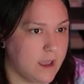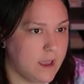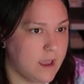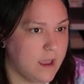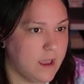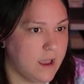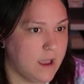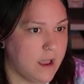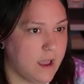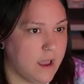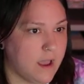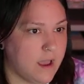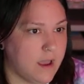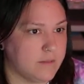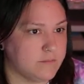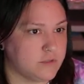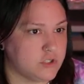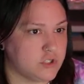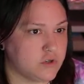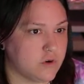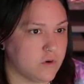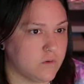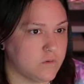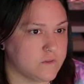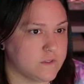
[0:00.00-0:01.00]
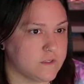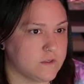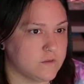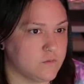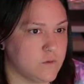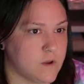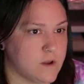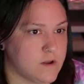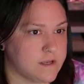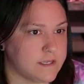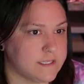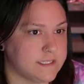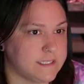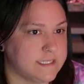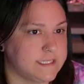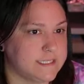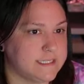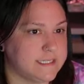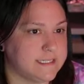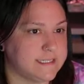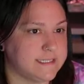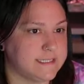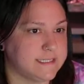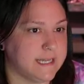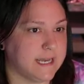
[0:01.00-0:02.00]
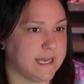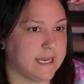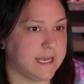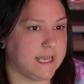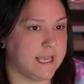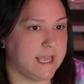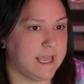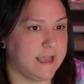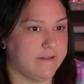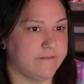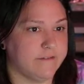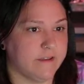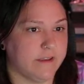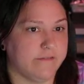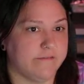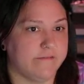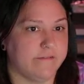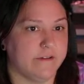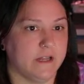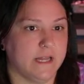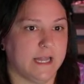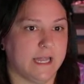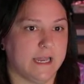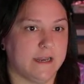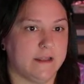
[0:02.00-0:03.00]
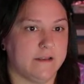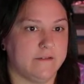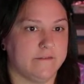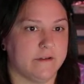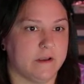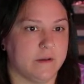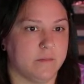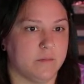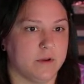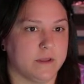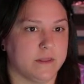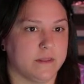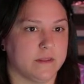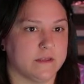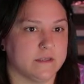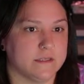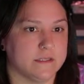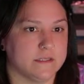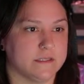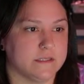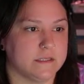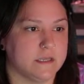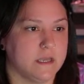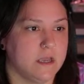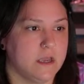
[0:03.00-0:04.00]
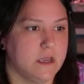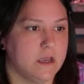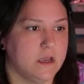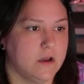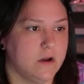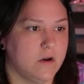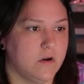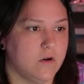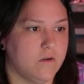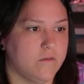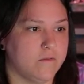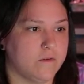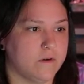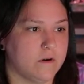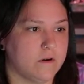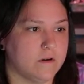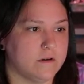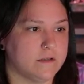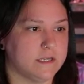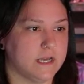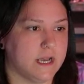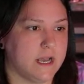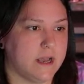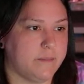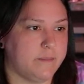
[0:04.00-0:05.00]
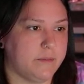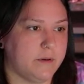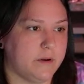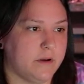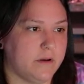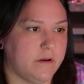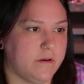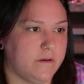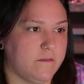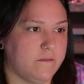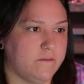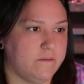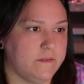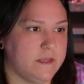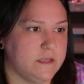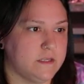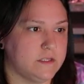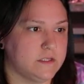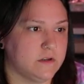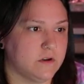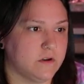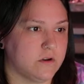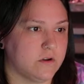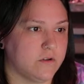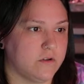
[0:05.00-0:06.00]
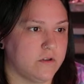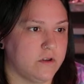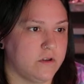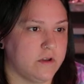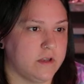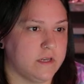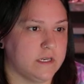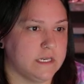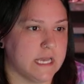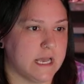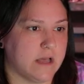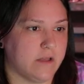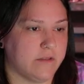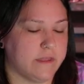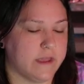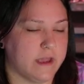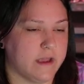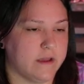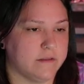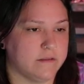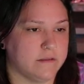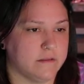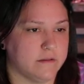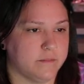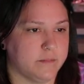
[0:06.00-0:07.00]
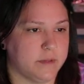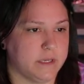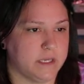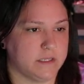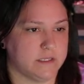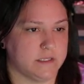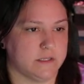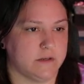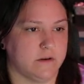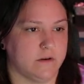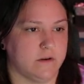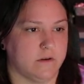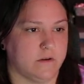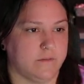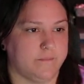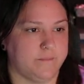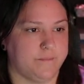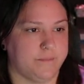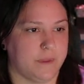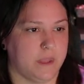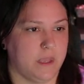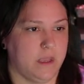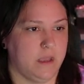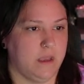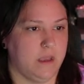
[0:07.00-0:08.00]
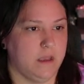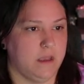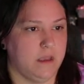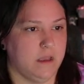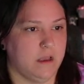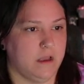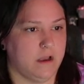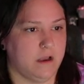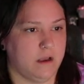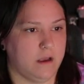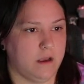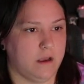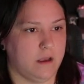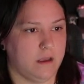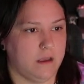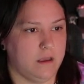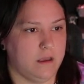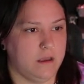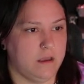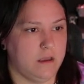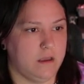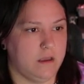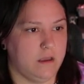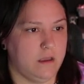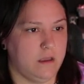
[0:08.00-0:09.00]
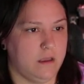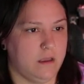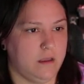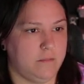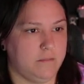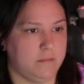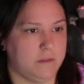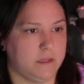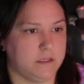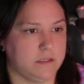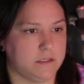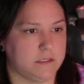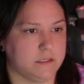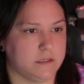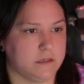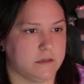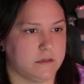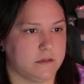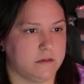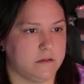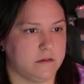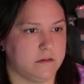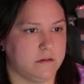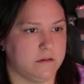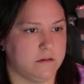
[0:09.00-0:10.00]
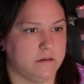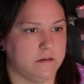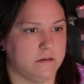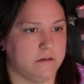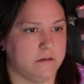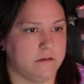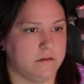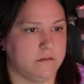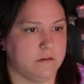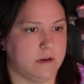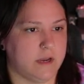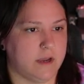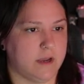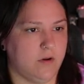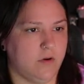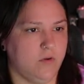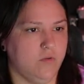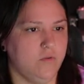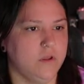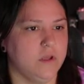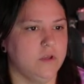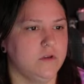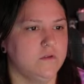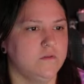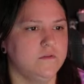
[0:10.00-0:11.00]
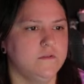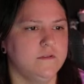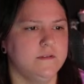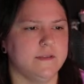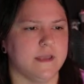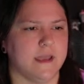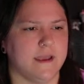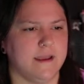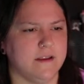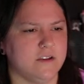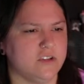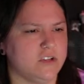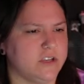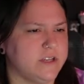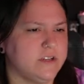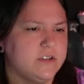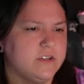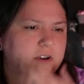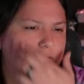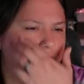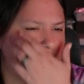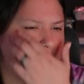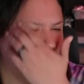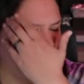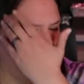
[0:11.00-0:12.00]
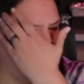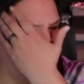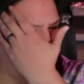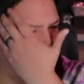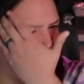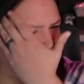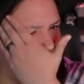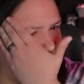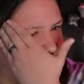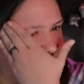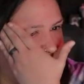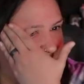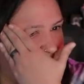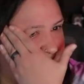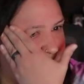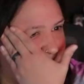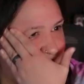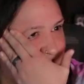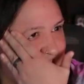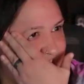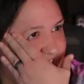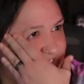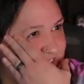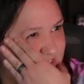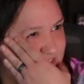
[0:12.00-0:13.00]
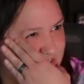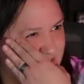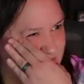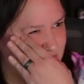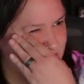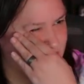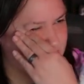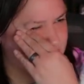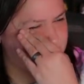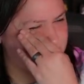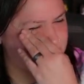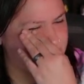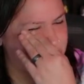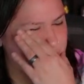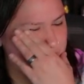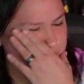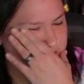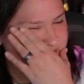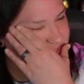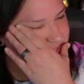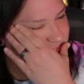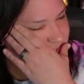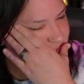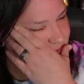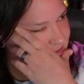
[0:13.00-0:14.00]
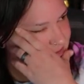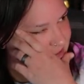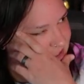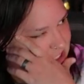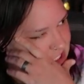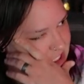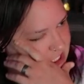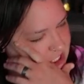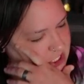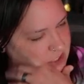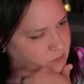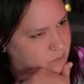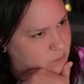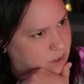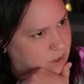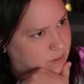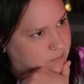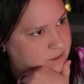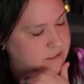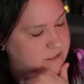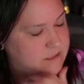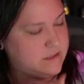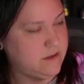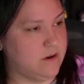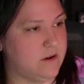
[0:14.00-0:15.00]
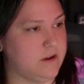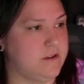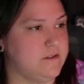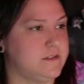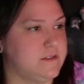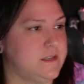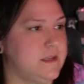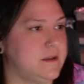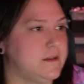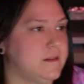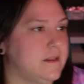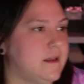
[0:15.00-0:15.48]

as well, because this does not have a fill on it. If I bring this over top of the circle, you can tell that, the pink circle. Let's go. I actually don't use the eraser tool too often, which I should probably start using a lot